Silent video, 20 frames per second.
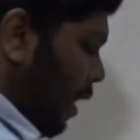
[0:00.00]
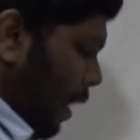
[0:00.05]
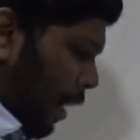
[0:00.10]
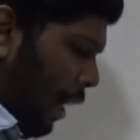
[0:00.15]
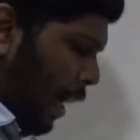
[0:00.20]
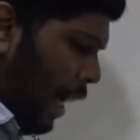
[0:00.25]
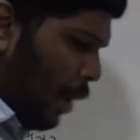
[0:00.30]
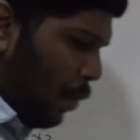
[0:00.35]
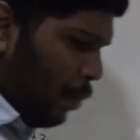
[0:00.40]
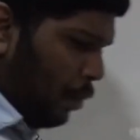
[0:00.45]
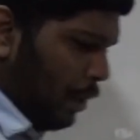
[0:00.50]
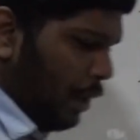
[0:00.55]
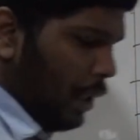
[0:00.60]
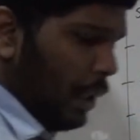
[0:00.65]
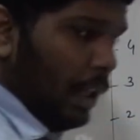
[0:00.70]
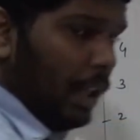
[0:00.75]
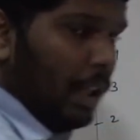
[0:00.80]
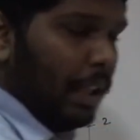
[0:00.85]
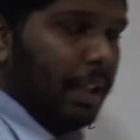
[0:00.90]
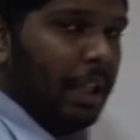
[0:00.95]
Now
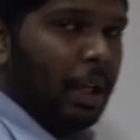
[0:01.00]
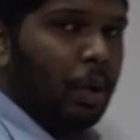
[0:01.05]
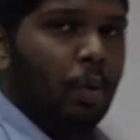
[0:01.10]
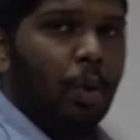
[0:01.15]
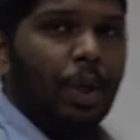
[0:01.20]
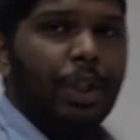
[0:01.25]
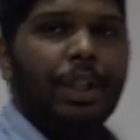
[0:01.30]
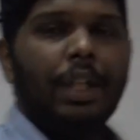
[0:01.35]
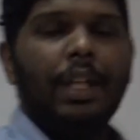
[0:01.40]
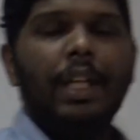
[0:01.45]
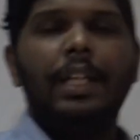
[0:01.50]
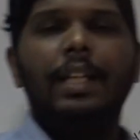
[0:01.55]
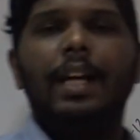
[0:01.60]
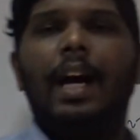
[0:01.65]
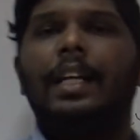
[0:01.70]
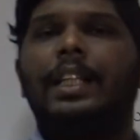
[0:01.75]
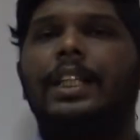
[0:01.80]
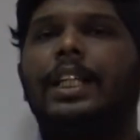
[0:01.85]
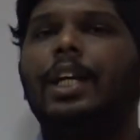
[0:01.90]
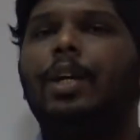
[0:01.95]
the question is
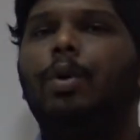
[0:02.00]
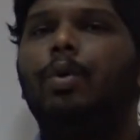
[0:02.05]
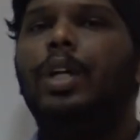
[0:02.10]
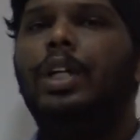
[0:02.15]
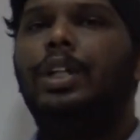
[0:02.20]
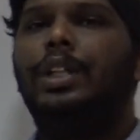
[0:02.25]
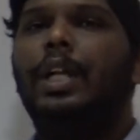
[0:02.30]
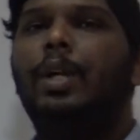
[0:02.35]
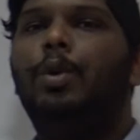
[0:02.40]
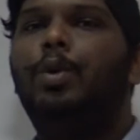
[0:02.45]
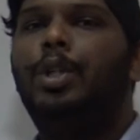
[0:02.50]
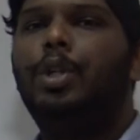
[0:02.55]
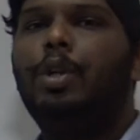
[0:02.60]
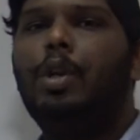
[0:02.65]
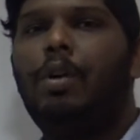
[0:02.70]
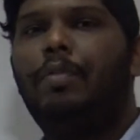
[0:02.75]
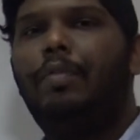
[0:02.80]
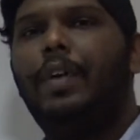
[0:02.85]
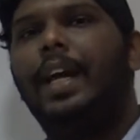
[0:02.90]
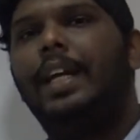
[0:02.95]
asking you the solution
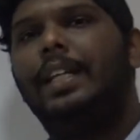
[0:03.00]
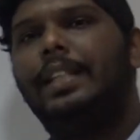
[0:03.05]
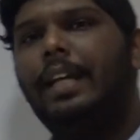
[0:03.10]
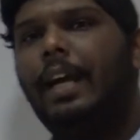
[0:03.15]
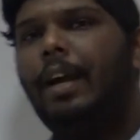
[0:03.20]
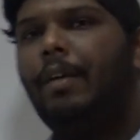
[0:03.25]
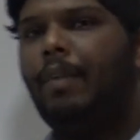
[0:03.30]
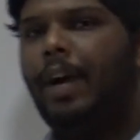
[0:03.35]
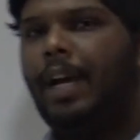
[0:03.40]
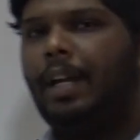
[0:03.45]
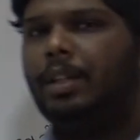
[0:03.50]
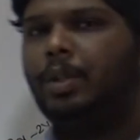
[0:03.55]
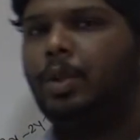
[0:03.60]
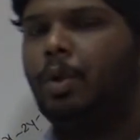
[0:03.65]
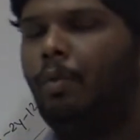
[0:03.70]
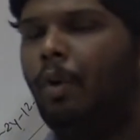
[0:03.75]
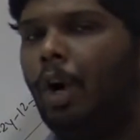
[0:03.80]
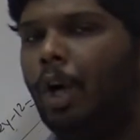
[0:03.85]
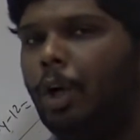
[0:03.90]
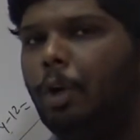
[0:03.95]
of x and y. So
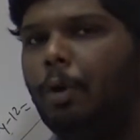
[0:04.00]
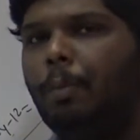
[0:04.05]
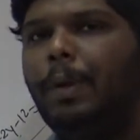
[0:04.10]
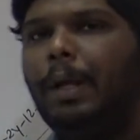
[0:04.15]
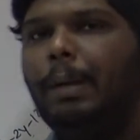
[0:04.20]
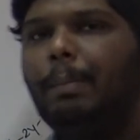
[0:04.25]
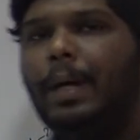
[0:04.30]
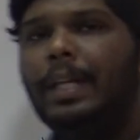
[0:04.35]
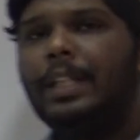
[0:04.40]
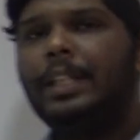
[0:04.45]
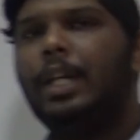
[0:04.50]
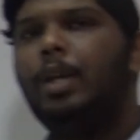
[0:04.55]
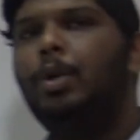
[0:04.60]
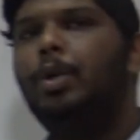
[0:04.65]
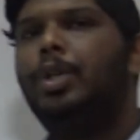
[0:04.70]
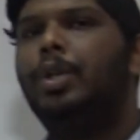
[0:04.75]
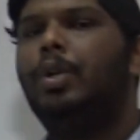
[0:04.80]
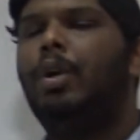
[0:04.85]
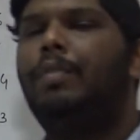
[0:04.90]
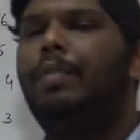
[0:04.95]
what do you mean by
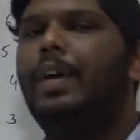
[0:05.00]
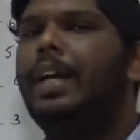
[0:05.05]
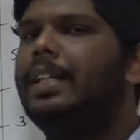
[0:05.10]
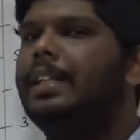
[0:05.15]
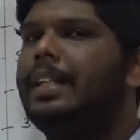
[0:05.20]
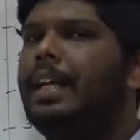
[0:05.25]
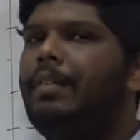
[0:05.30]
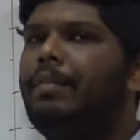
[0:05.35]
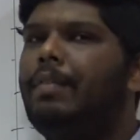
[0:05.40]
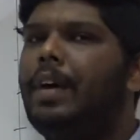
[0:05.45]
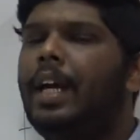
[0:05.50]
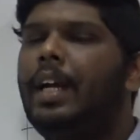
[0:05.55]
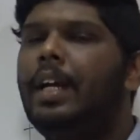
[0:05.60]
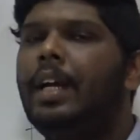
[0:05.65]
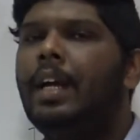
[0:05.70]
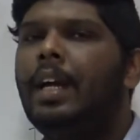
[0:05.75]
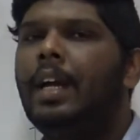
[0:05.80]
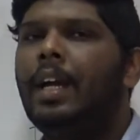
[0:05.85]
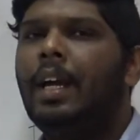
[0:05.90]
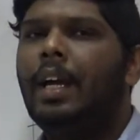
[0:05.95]
solution of x and y?
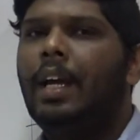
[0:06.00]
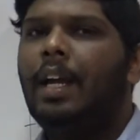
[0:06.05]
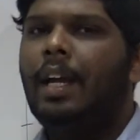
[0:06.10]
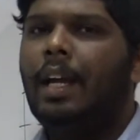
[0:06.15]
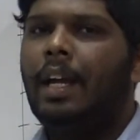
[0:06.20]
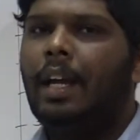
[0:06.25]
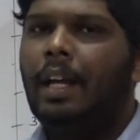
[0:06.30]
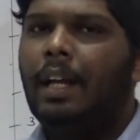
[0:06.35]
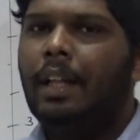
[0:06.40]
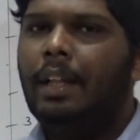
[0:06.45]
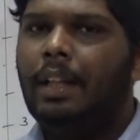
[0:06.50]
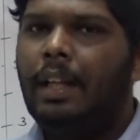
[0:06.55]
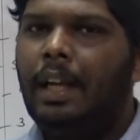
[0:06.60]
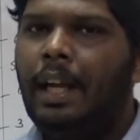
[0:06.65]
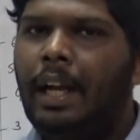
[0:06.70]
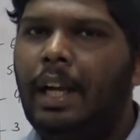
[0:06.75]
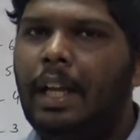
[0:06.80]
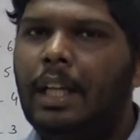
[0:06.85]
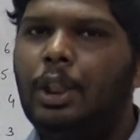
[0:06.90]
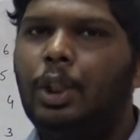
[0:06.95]

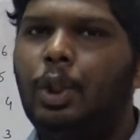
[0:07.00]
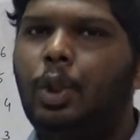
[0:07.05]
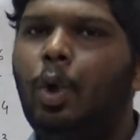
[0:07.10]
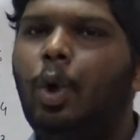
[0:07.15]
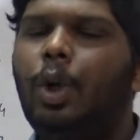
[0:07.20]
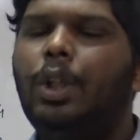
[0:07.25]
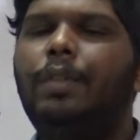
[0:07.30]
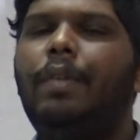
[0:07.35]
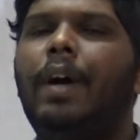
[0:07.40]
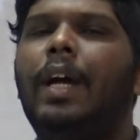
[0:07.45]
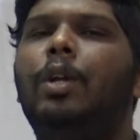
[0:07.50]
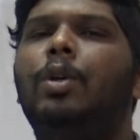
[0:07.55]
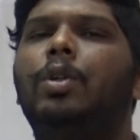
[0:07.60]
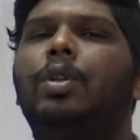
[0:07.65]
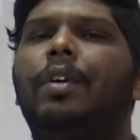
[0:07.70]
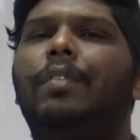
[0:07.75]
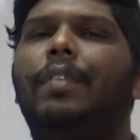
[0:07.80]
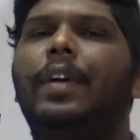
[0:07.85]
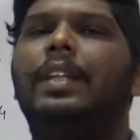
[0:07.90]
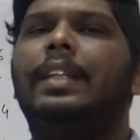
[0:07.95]
It is those values
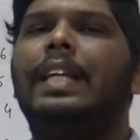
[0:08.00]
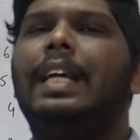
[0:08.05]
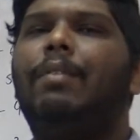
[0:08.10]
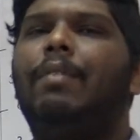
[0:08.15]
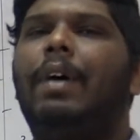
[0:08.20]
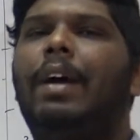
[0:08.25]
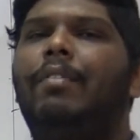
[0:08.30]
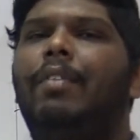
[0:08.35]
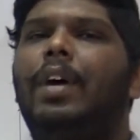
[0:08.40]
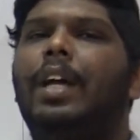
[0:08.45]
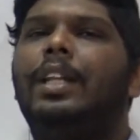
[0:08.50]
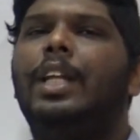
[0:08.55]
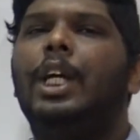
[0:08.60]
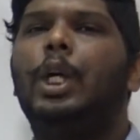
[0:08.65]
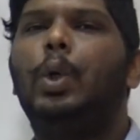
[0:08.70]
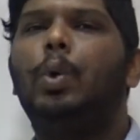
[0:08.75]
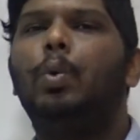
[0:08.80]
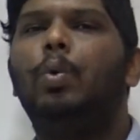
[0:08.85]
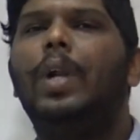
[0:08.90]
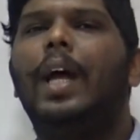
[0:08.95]
of x and y where the
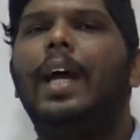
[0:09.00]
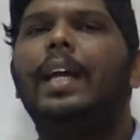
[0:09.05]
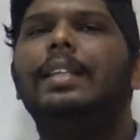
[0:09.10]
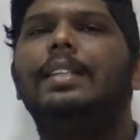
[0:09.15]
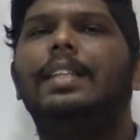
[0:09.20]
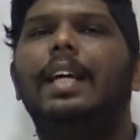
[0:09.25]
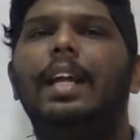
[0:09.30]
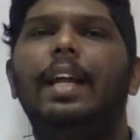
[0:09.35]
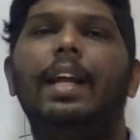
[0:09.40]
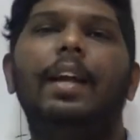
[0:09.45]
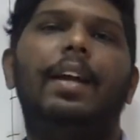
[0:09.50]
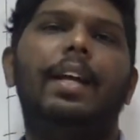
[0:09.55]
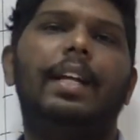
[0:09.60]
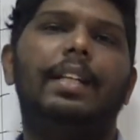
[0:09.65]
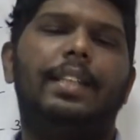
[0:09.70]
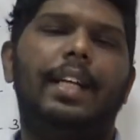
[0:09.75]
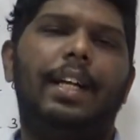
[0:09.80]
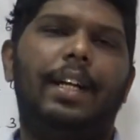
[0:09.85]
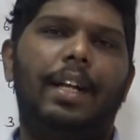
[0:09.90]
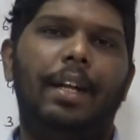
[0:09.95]
two lines are
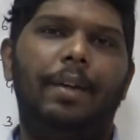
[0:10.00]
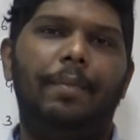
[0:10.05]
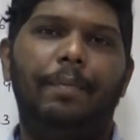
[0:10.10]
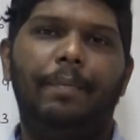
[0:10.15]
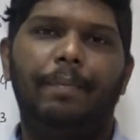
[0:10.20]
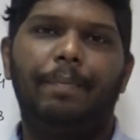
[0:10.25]
intersecting.